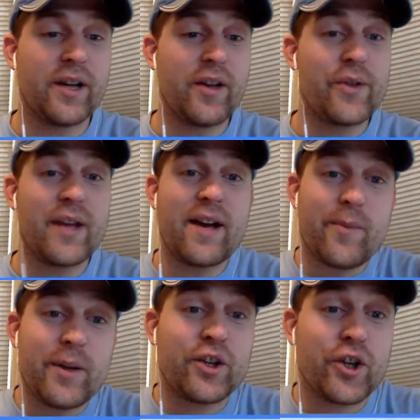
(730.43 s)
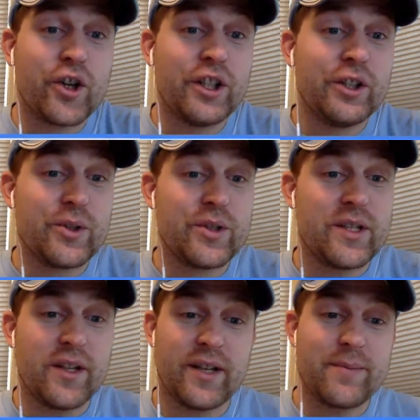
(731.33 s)
Other than that, we could lose the
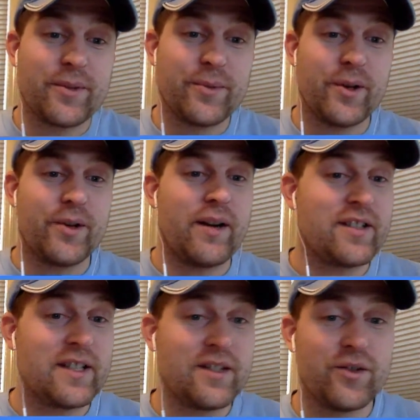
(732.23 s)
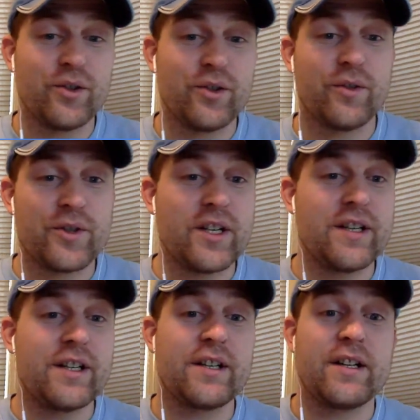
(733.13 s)
other games on the road. Obviously, Duke,
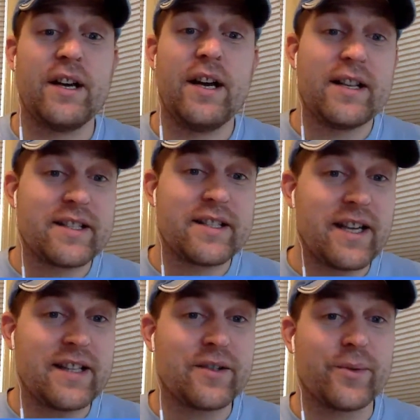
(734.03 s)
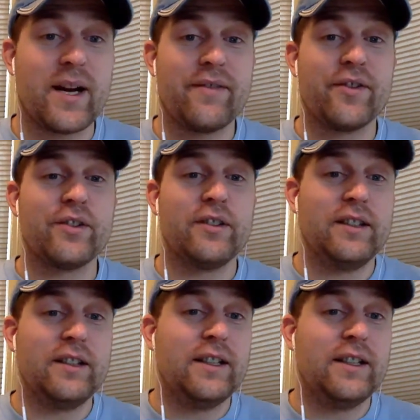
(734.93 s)
Virginia, State's a rival.